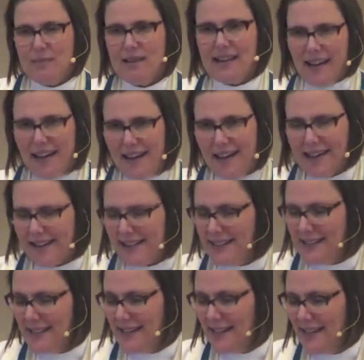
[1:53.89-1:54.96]

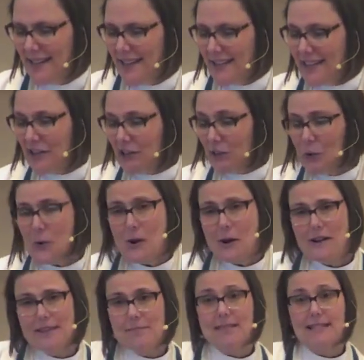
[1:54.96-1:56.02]
because the
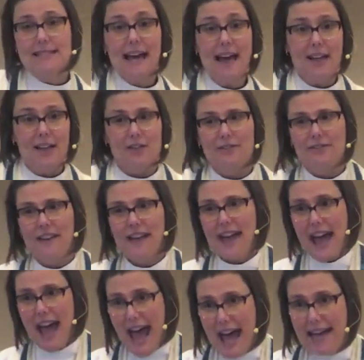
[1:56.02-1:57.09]
Lord himself
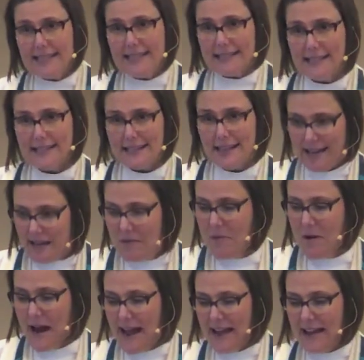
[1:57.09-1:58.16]
asks
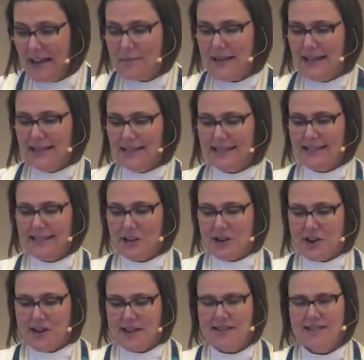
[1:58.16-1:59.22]
Abraham and
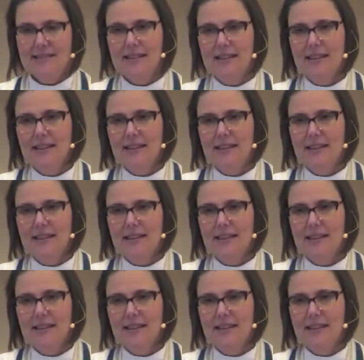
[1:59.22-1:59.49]
Sarah